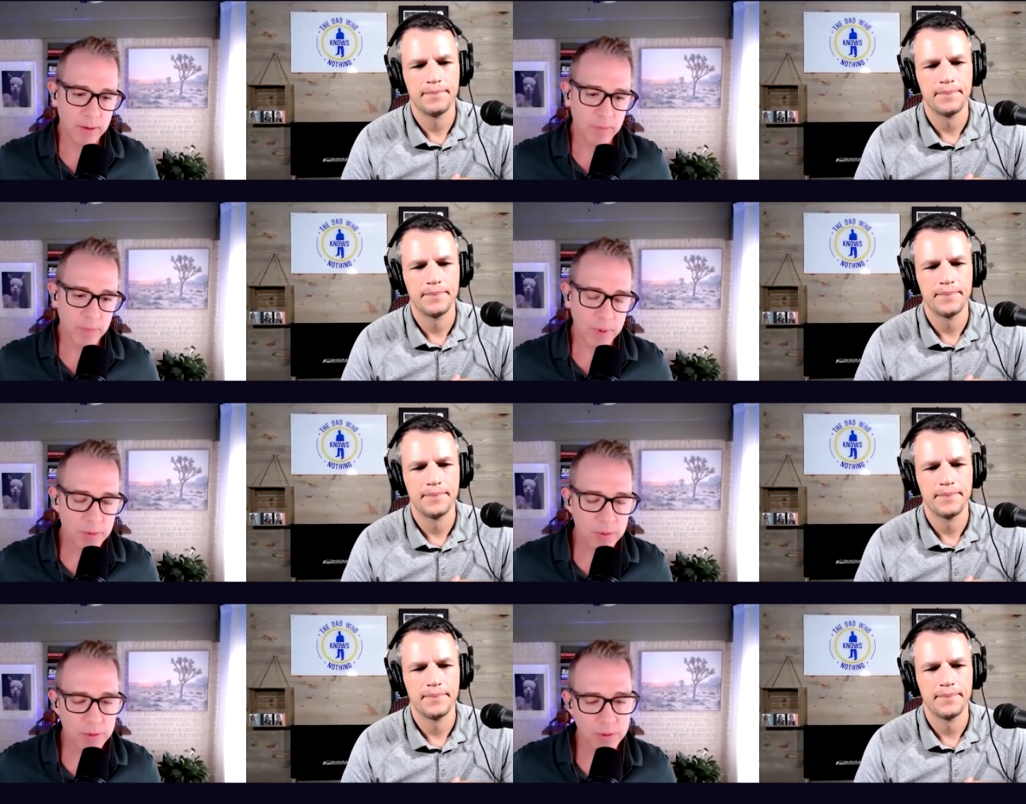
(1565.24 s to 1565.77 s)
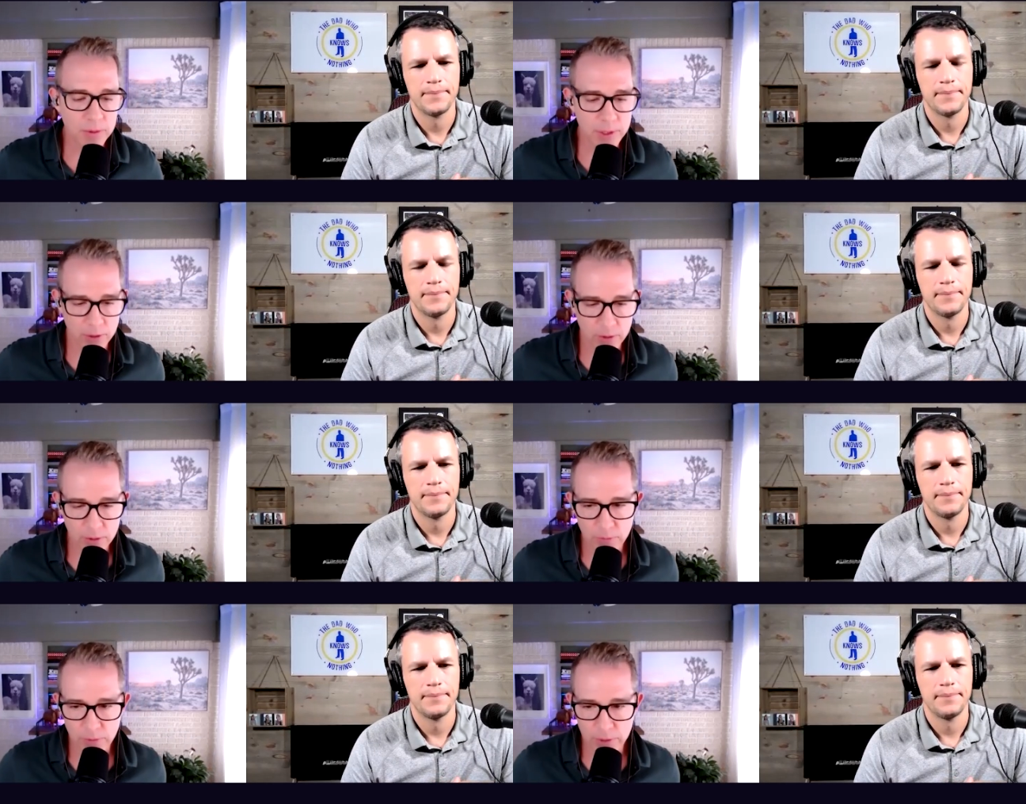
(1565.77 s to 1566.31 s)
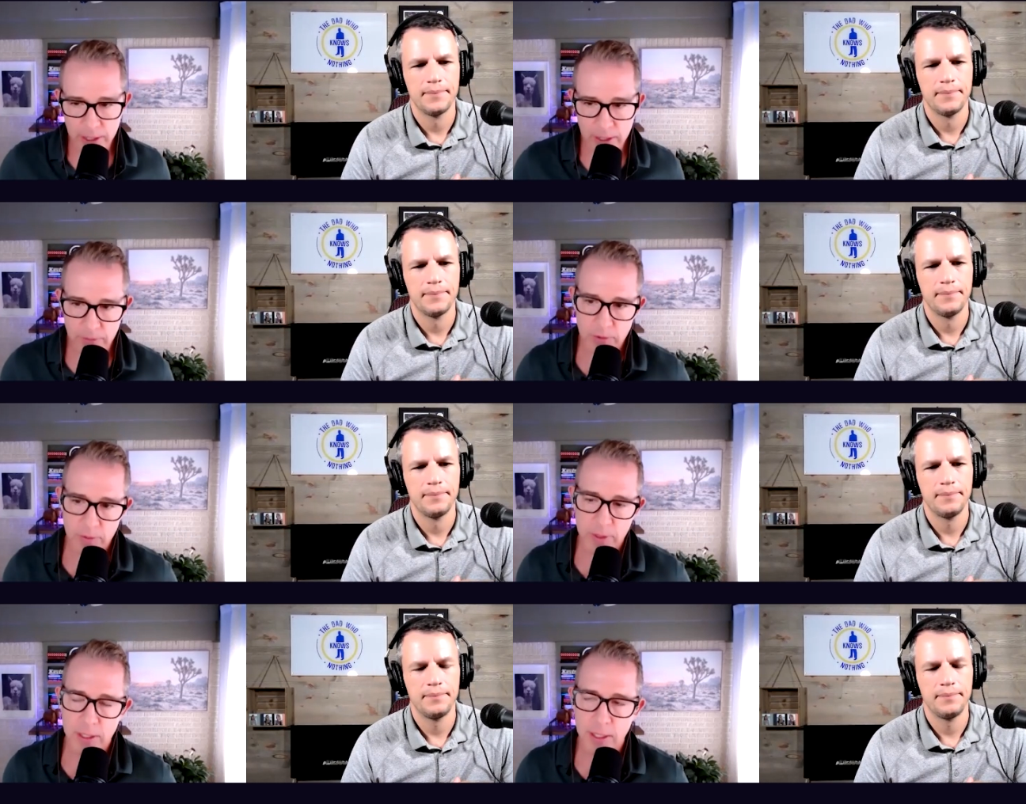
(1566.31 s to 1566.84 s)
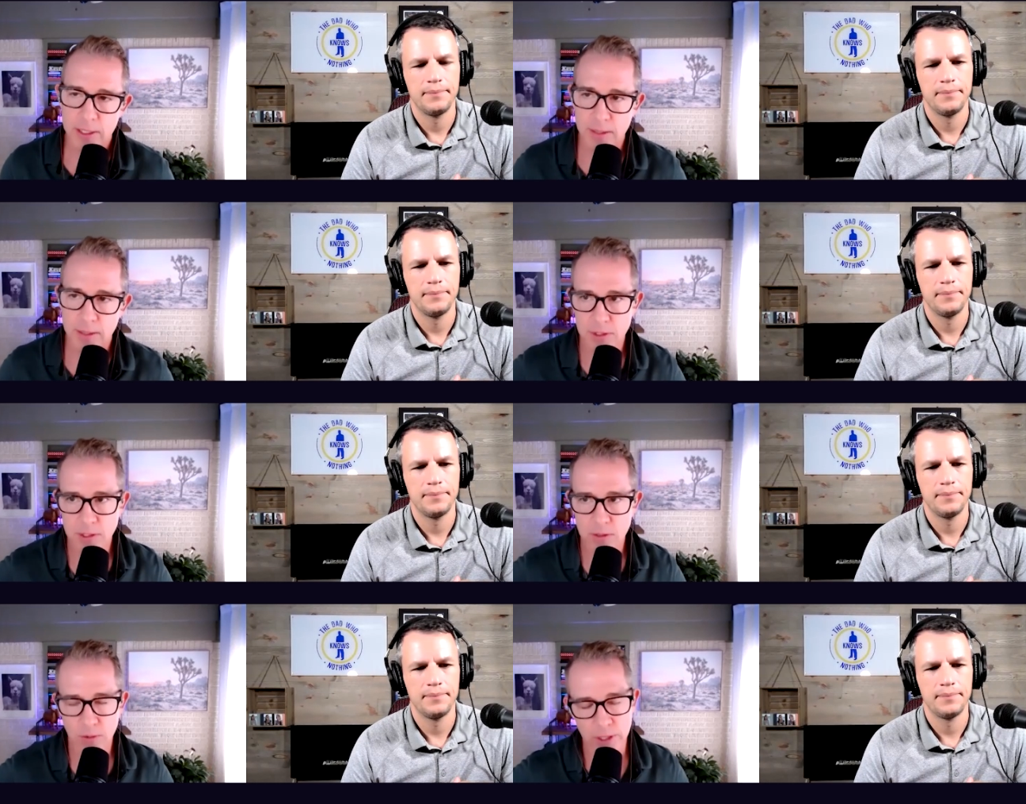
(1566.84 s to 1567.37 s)
Speaker 1: people, you know, when they come to me, a lot of
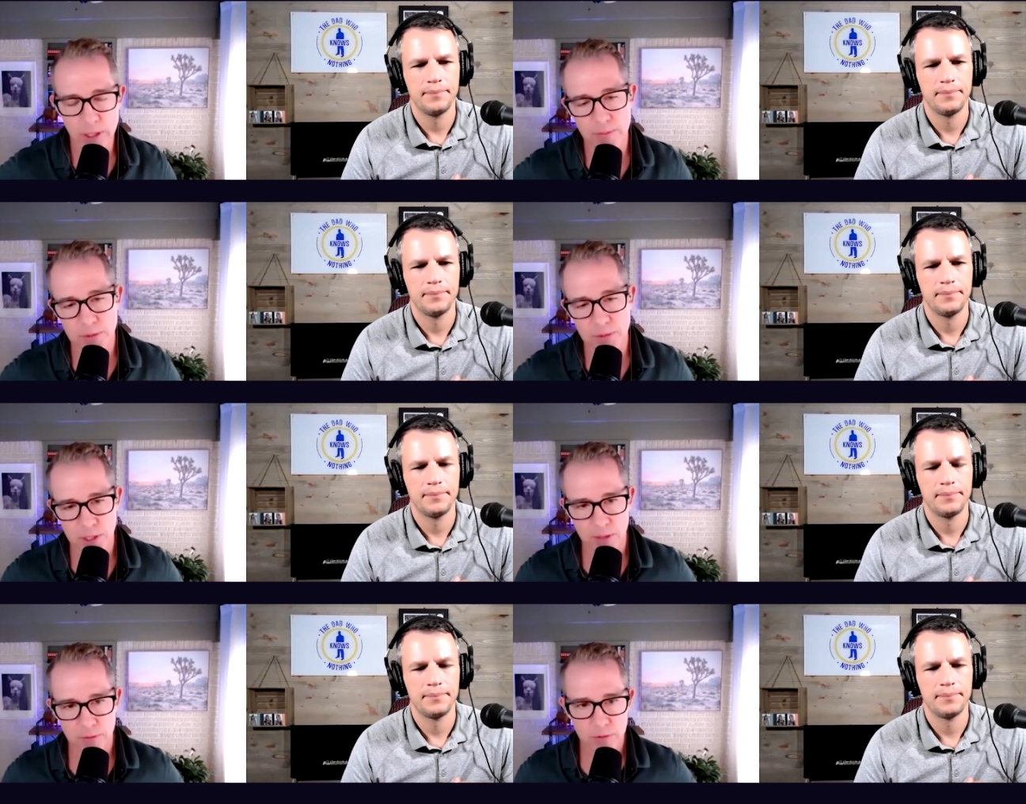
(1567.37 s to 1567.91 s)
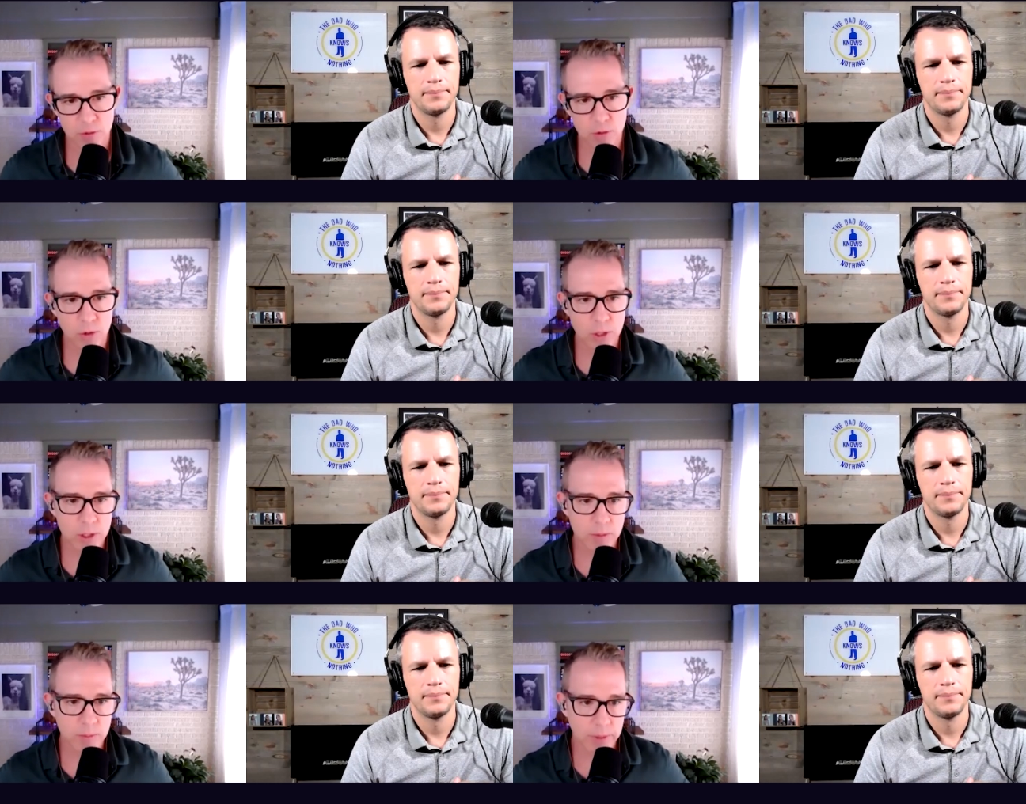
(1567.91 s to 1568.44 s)
times it's to work on themselves, of course,